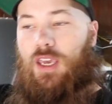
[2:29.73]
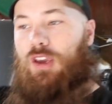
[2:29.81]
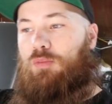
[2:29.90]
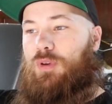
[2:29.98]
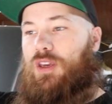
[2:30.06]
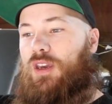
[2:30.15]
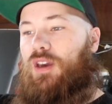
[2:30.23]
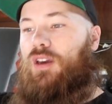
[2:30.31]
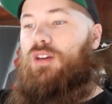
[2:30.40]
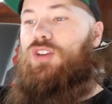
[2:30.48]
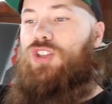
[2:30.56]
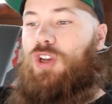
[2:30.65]
it'd be
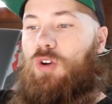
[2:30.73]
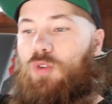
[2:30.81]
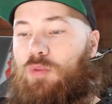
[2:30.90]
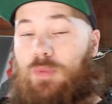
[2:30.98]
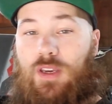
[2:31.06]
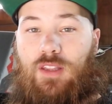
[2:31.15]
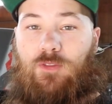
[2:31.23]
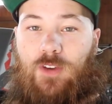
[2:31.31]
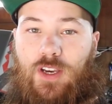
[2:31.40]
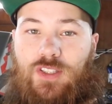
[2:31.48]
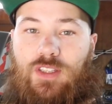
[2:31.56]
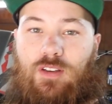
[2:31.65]
a show with me in the
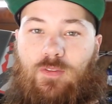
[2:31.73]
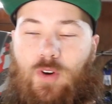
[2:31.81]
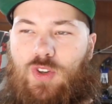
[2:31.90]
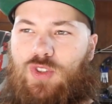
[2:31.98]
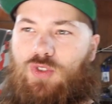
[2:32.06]
Fiesta versus